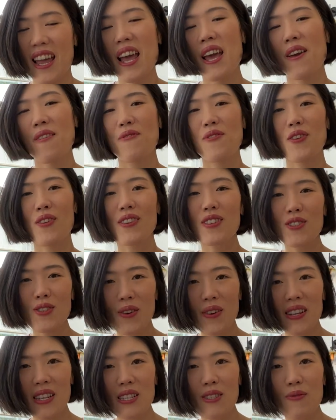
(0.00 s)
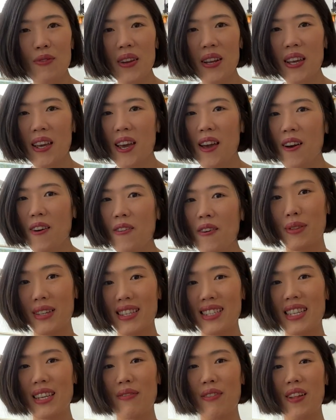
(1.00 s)
If you enjoyed this video, please
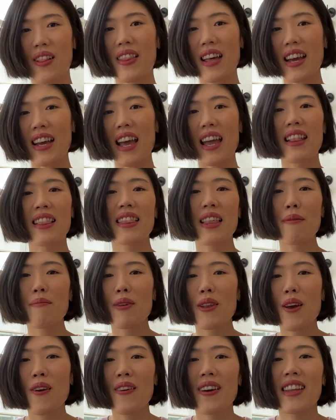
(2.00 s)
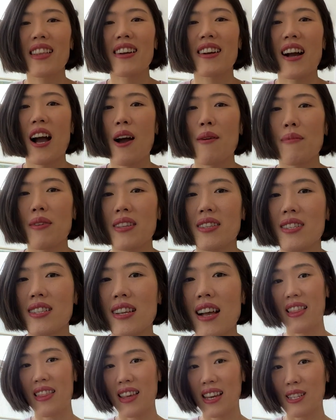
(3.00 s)
give it a like and let me know in the comments.
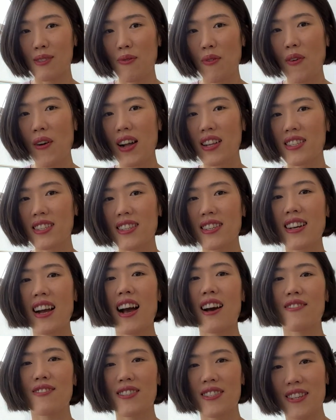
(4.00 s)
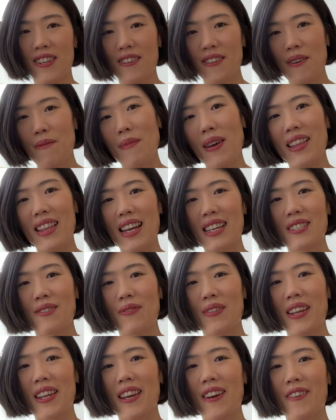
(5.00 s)
Thanks for watching. I'll see you in my next
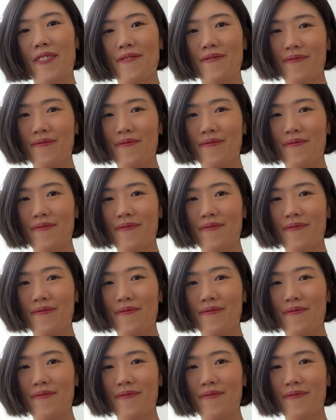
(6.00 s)
video.